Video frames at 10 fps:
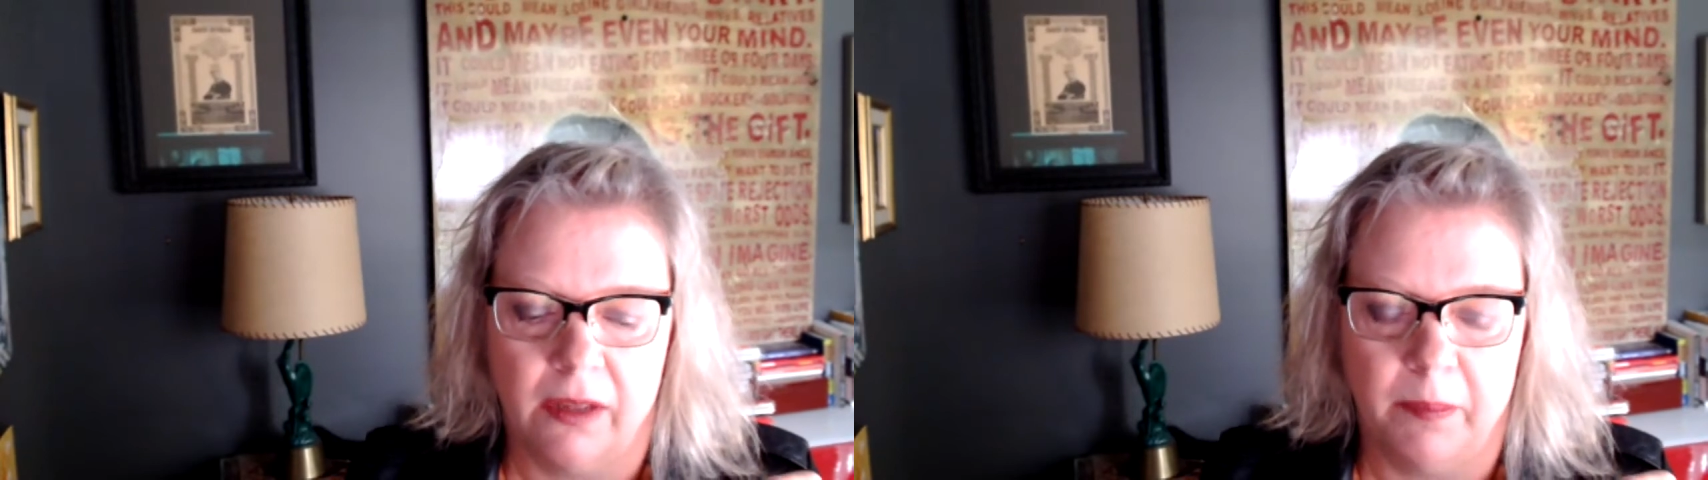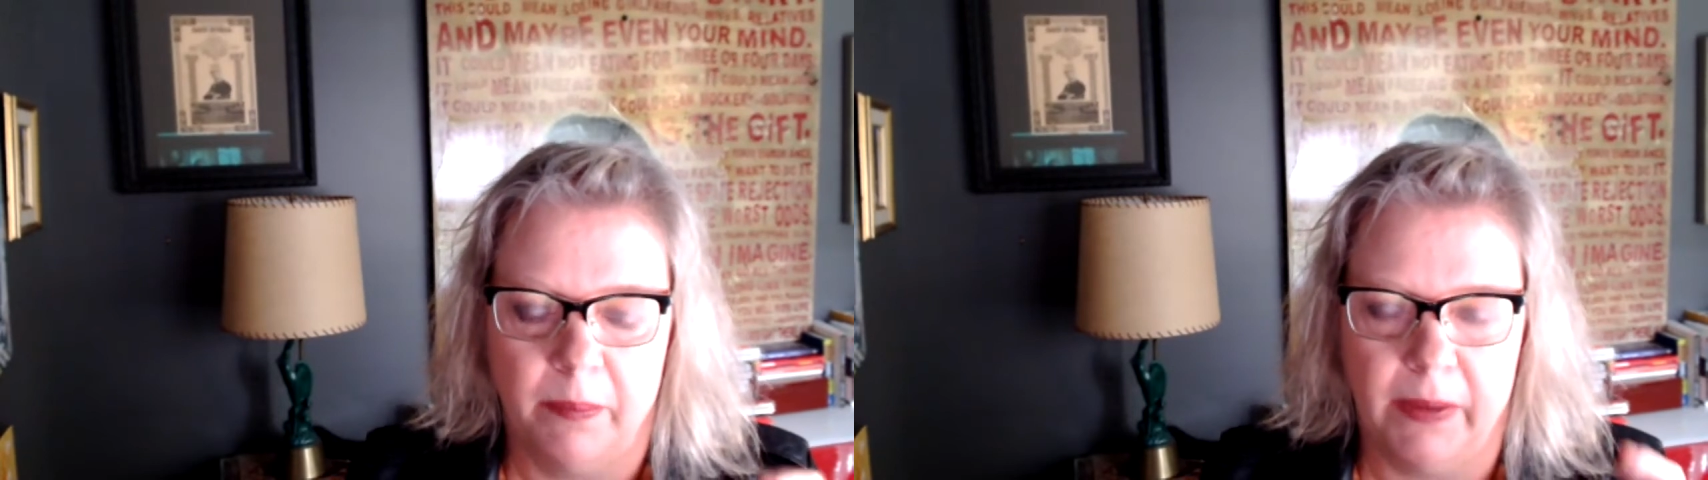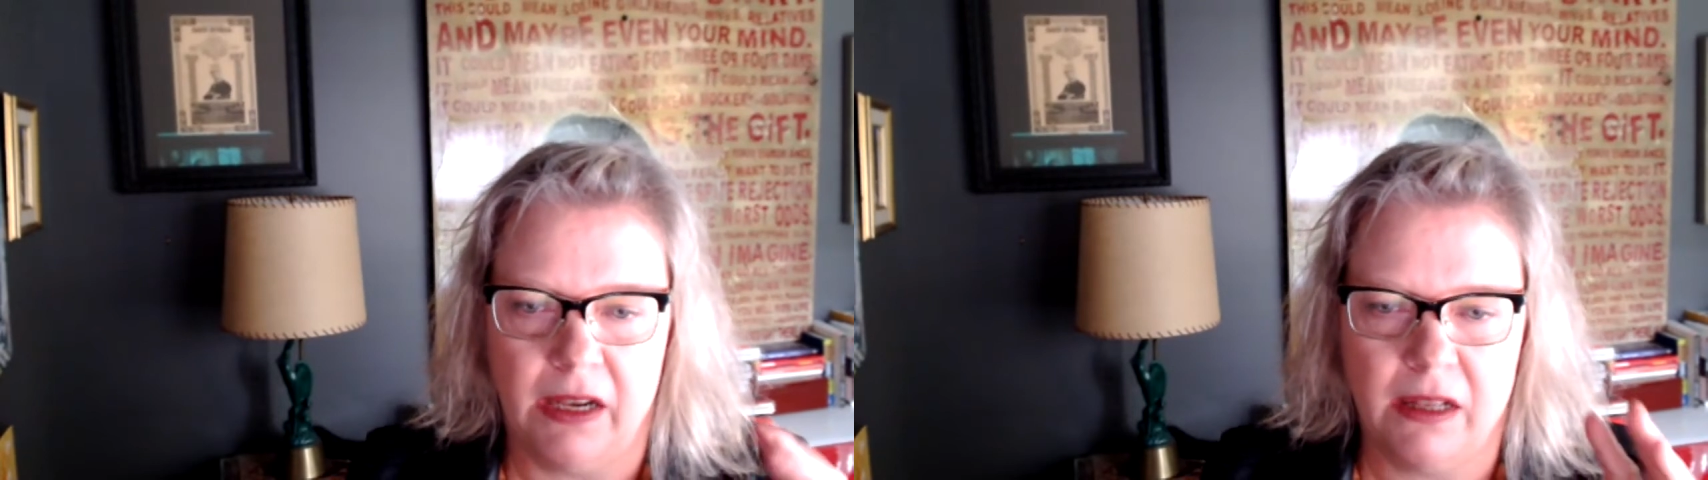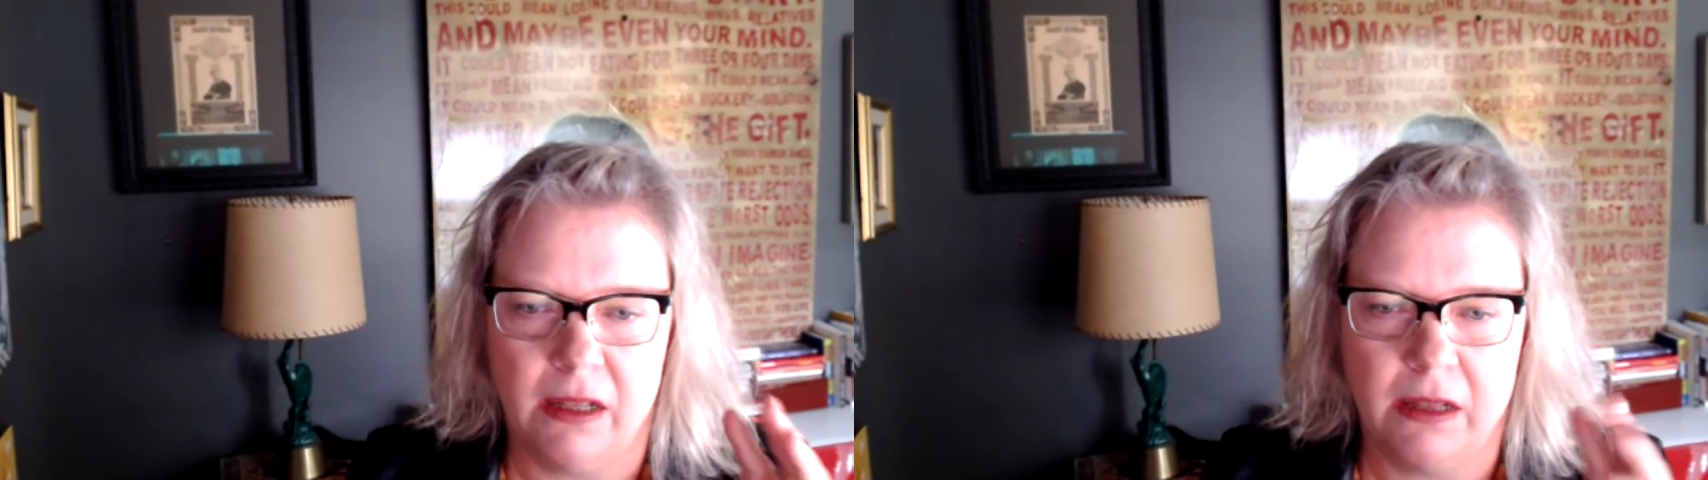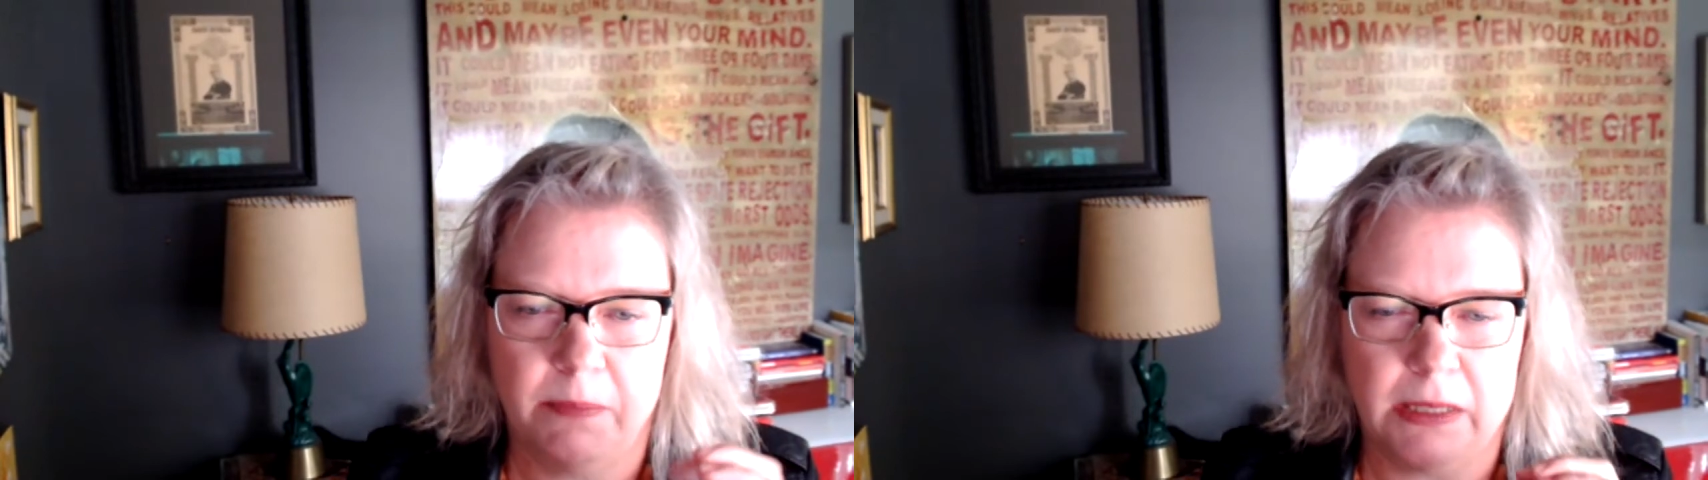But
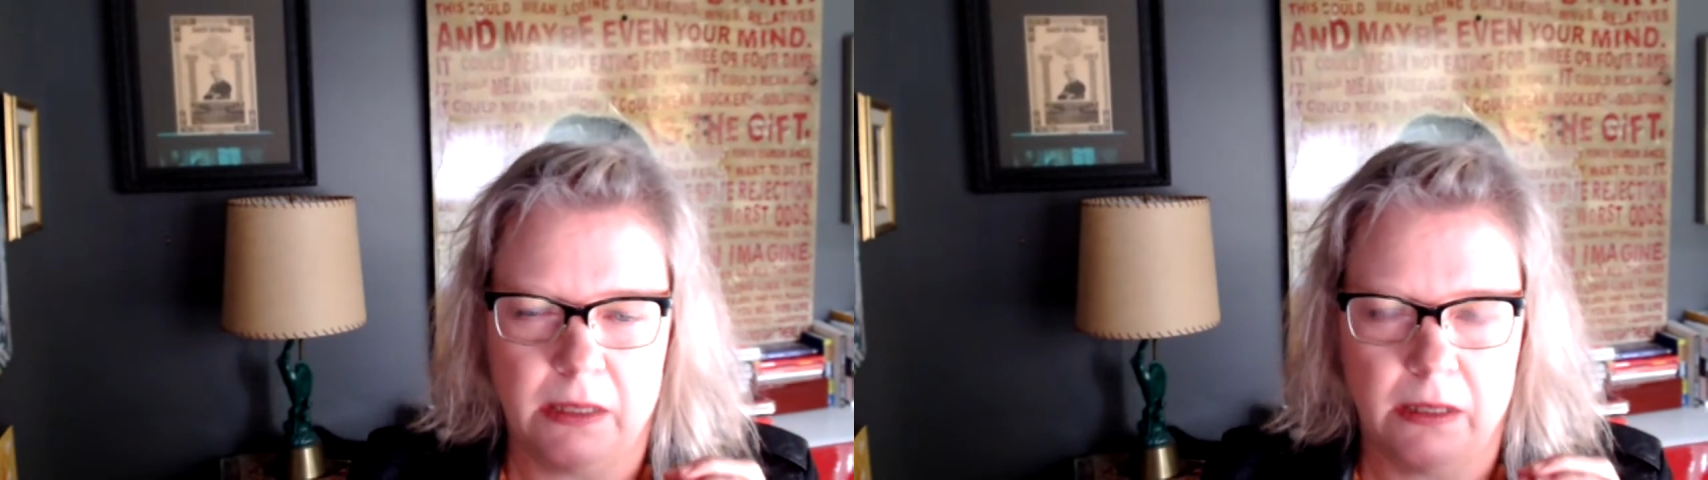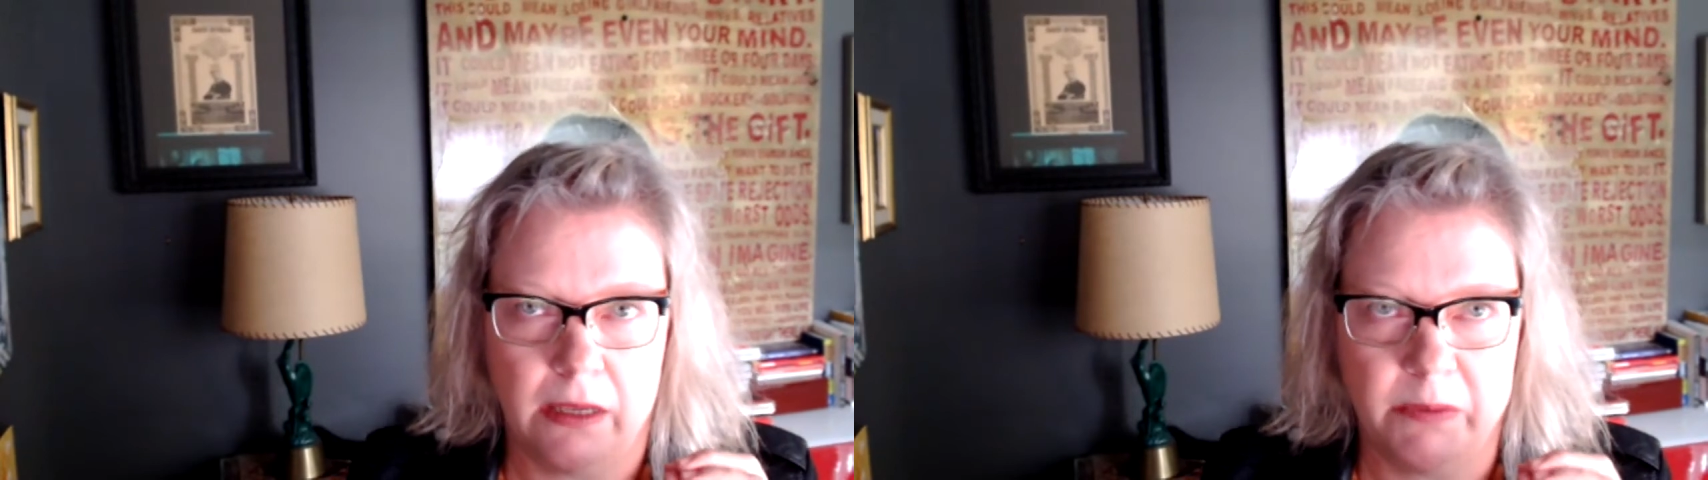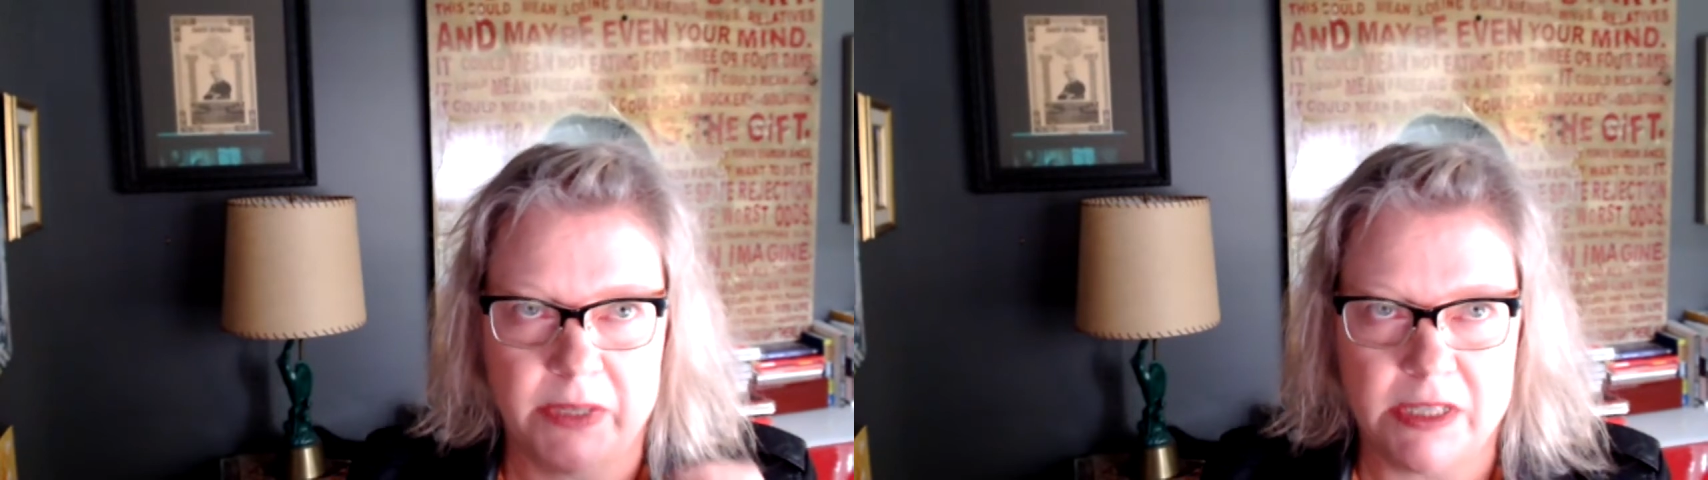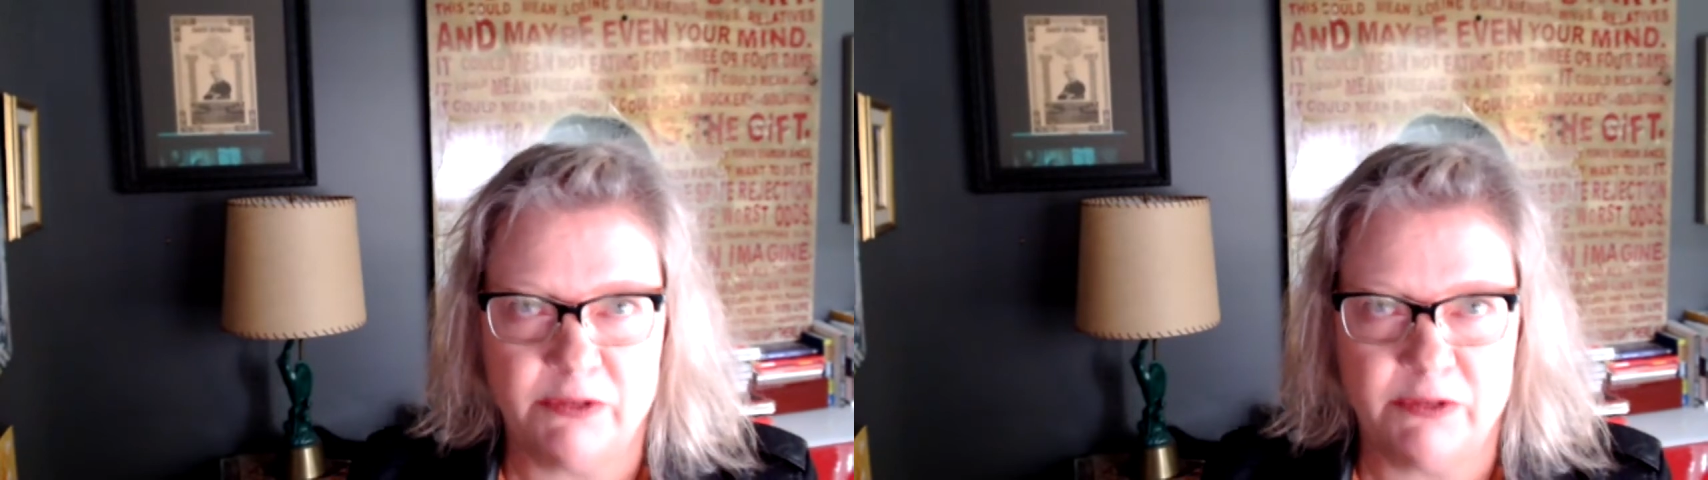it was,